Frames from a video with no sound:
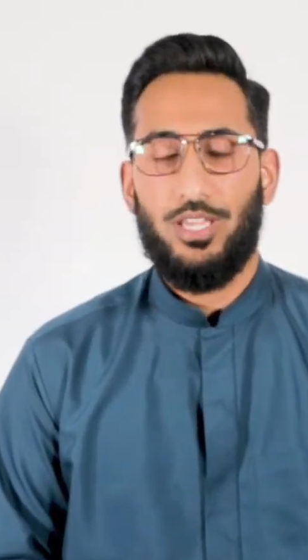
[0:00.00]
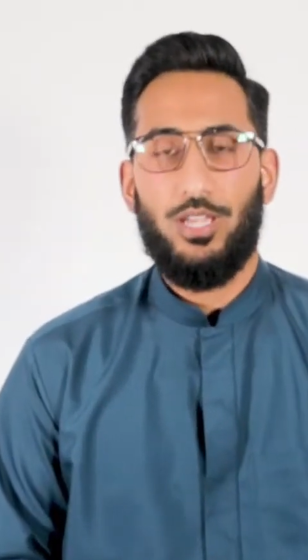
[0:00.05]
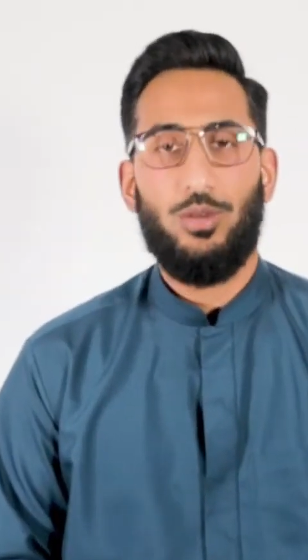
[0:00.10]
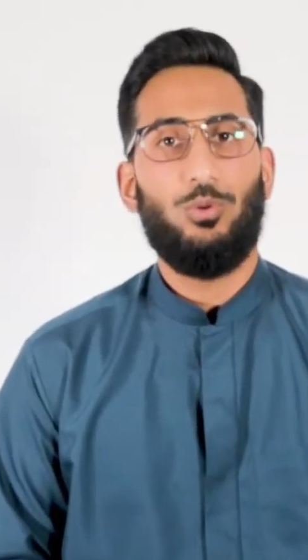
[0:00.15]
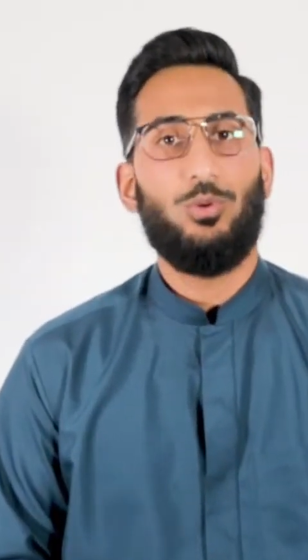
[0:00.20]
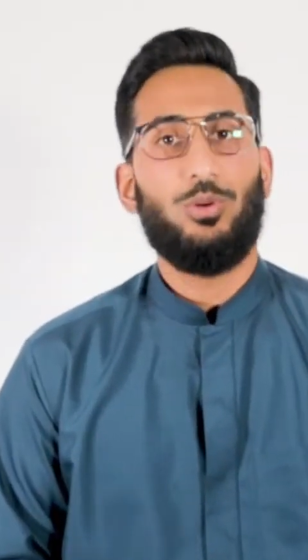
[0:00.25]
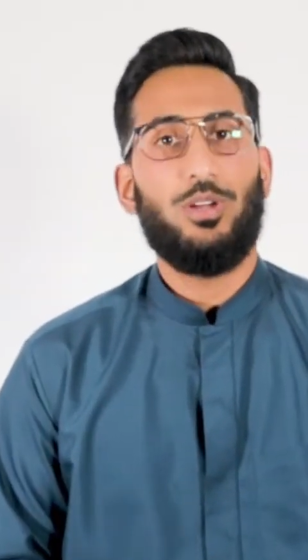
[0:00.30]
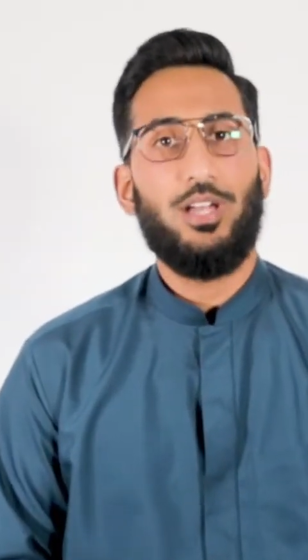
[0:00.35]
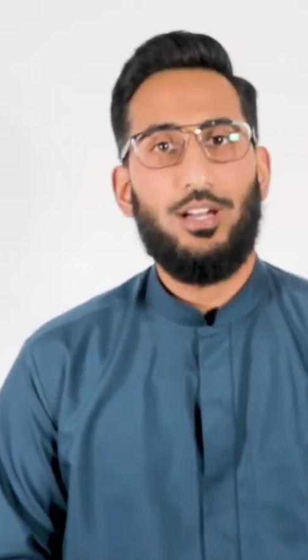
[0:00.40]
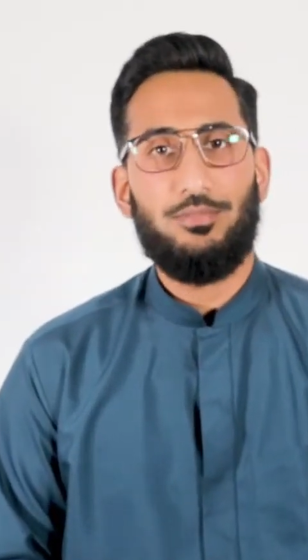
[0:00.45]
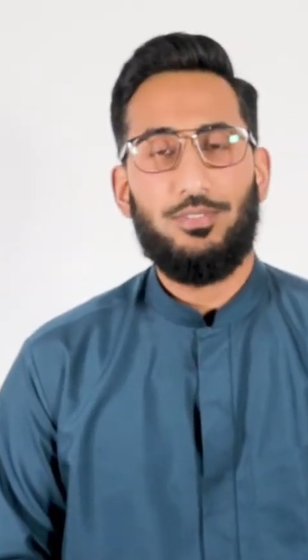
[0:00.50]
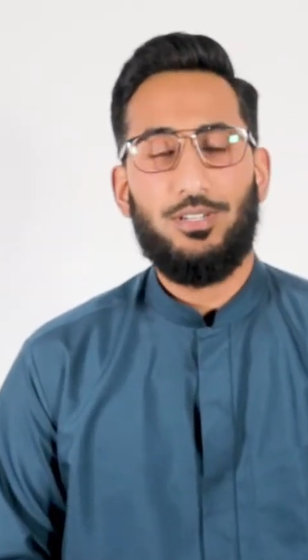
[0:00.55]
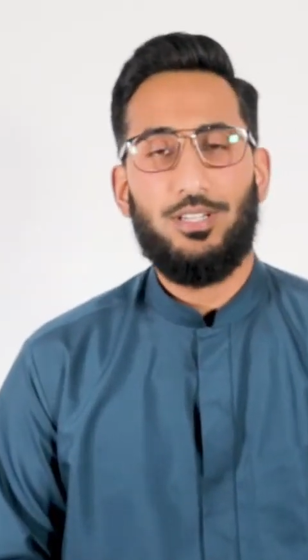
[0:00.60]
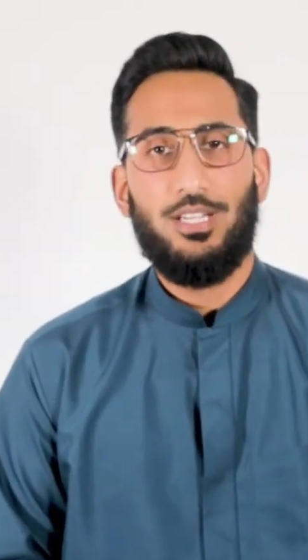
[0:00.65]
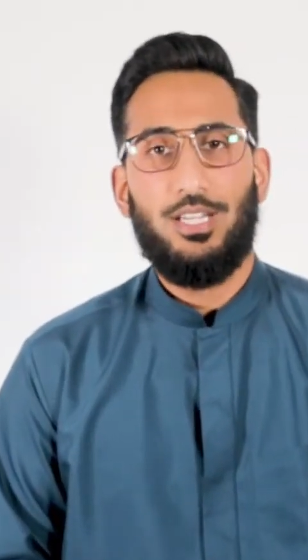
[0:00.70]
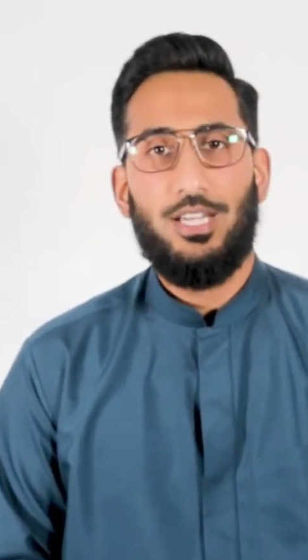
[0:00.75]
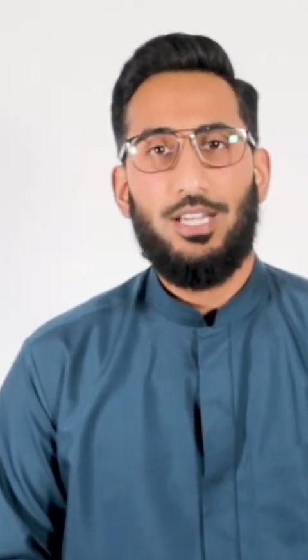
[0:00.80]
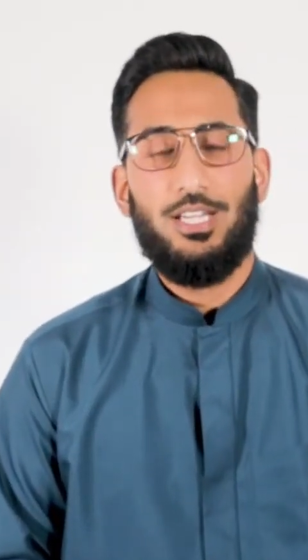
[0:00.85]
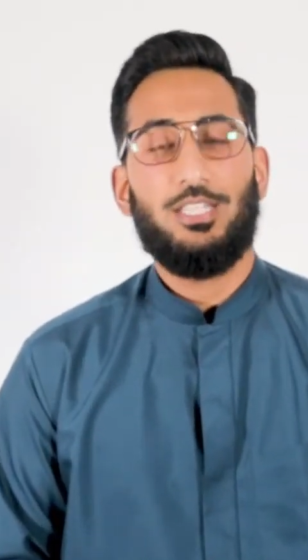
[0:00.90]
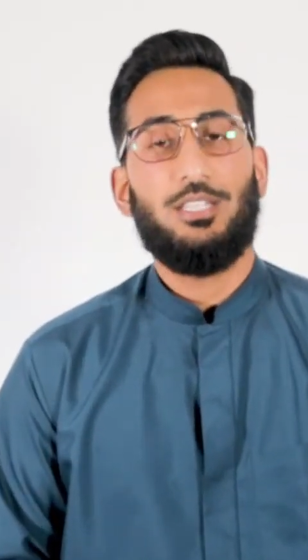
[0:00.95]
It will cover
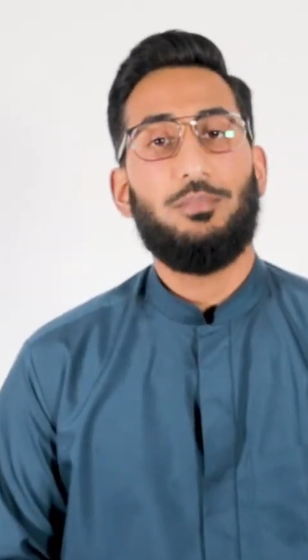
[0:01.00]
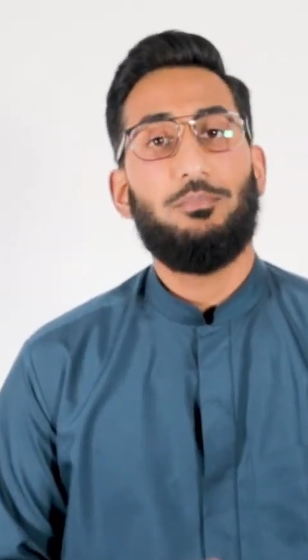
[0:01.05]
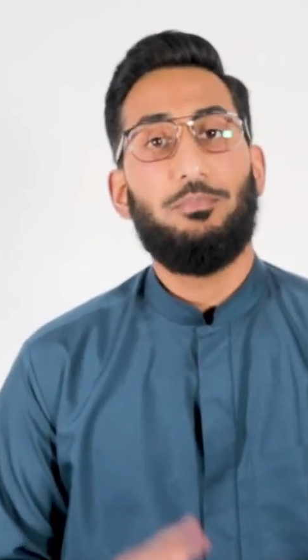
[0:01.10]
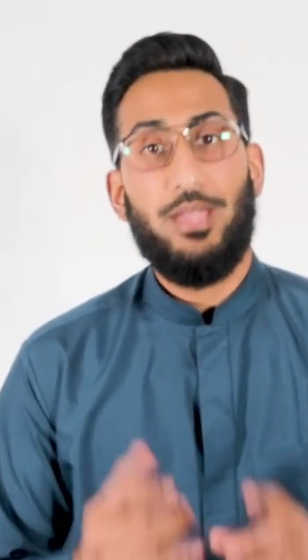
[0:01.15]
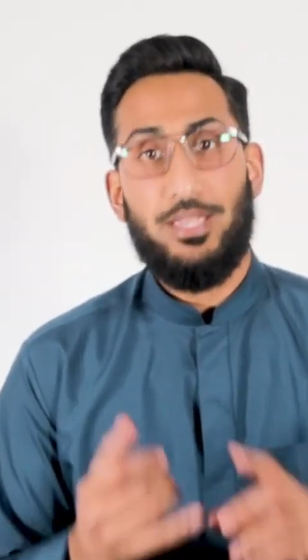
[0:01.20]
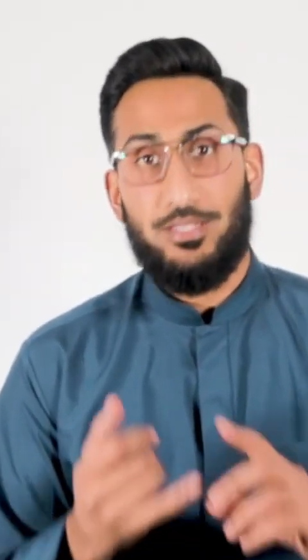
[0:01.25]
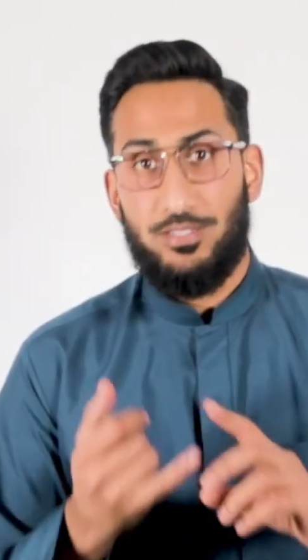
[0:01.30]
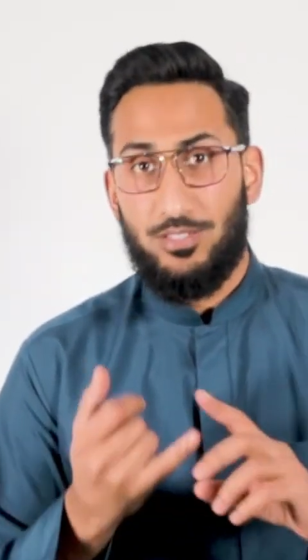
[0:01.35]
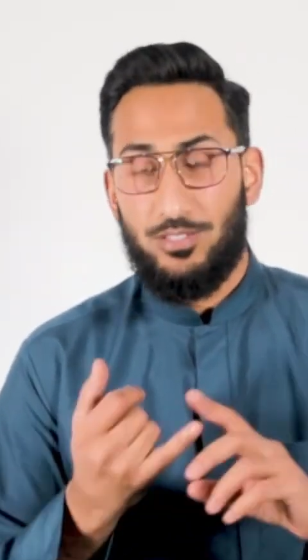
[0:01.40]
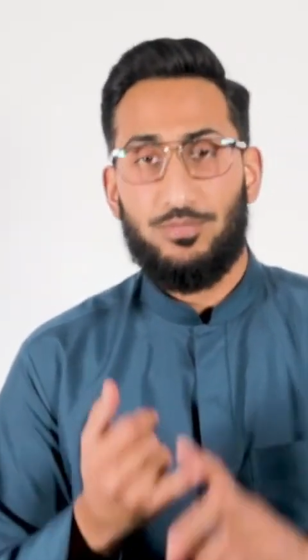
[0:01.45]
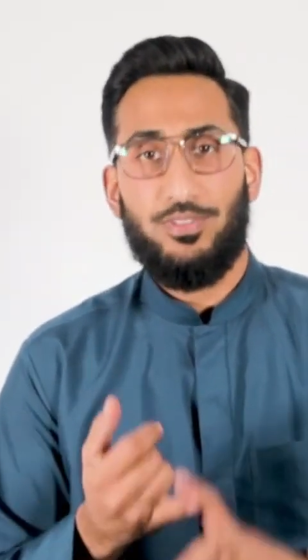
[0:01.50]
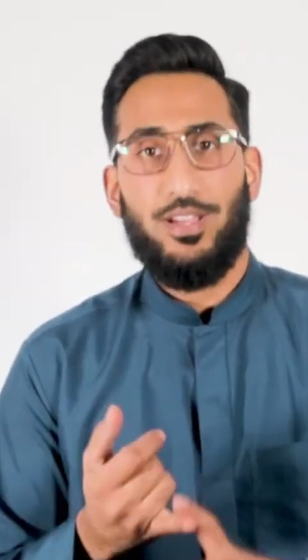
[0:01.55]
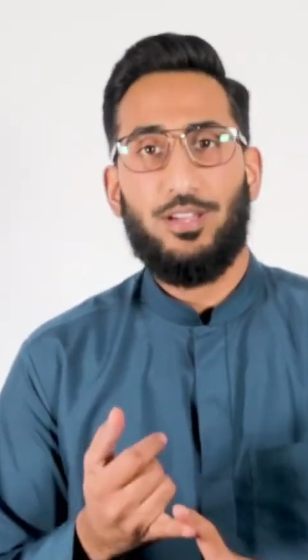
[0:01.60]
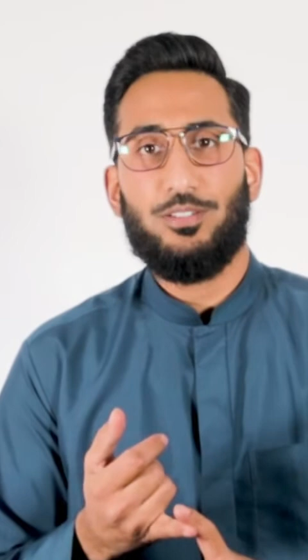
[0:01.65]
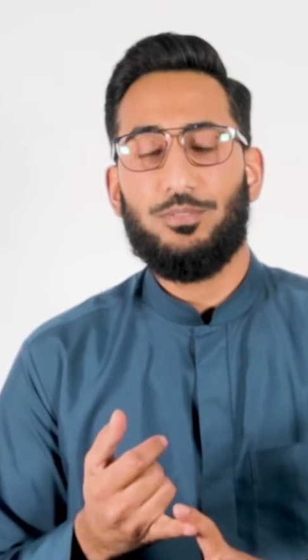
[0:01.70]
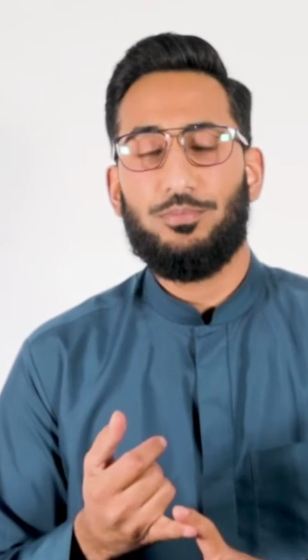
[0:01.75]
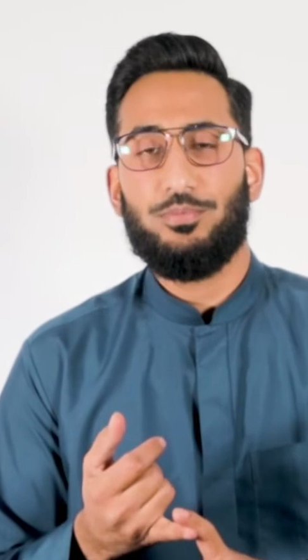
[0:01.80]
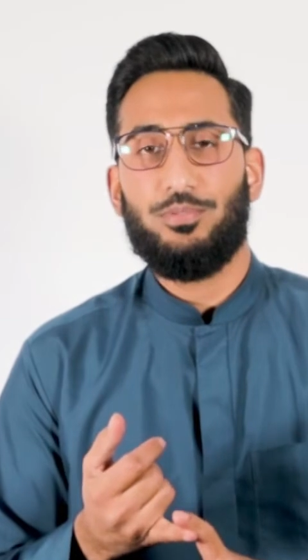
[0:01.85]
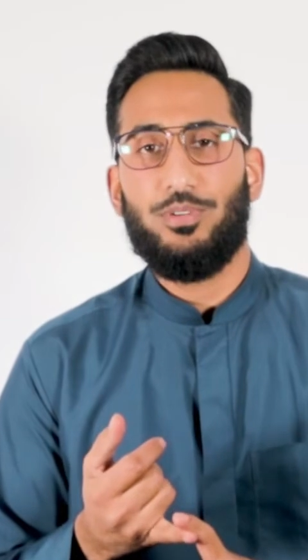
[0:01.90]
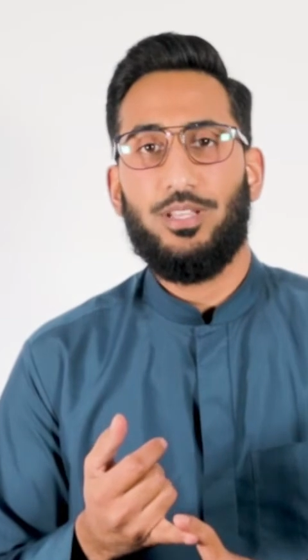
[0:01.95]
the basics of how
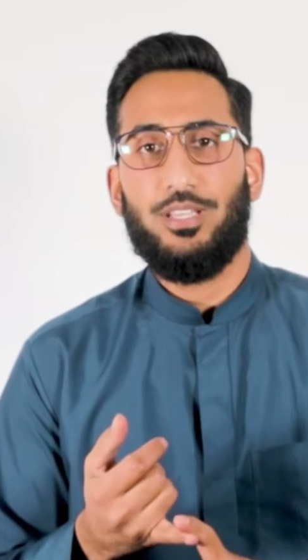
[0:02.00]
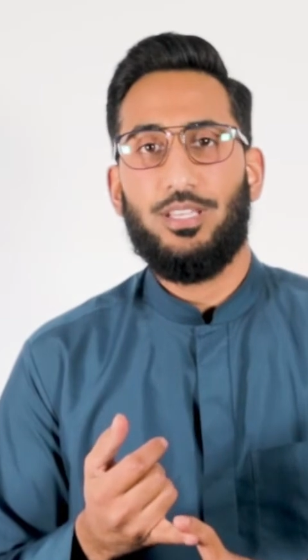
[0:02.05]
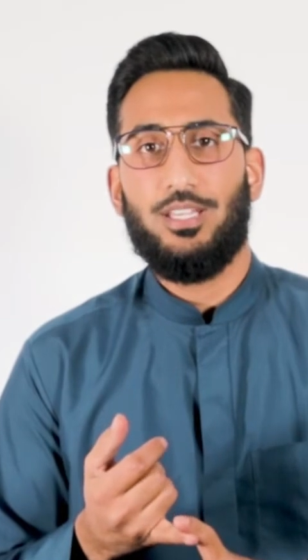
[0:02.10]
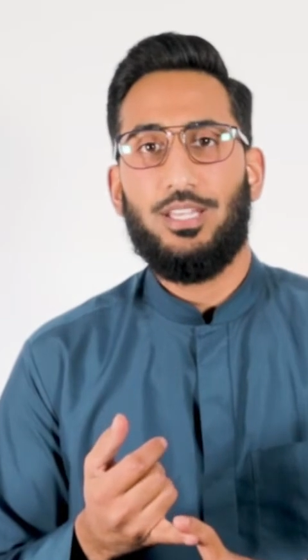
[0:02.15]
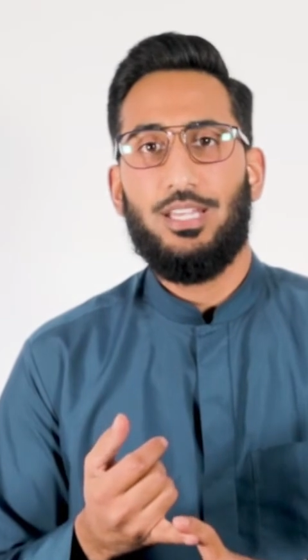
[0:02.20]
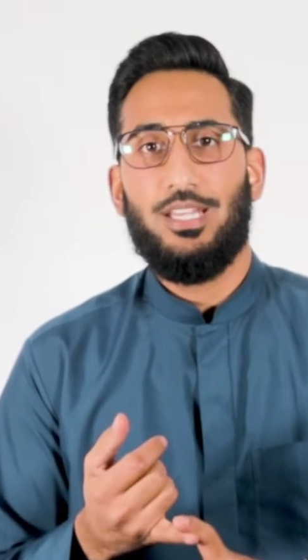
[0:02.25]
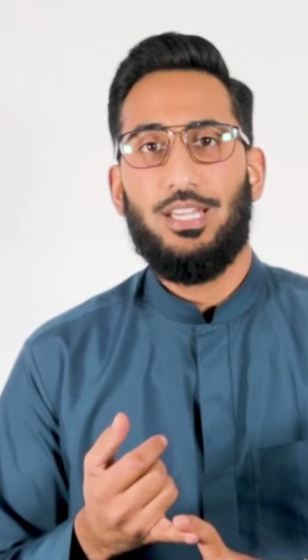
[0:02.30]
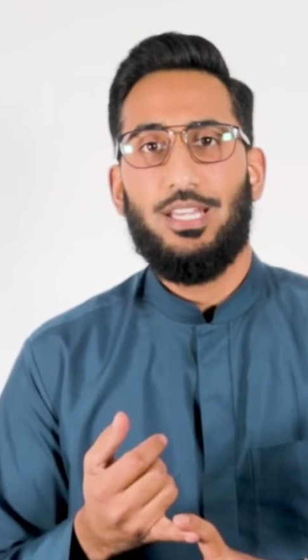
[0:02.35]
to pray,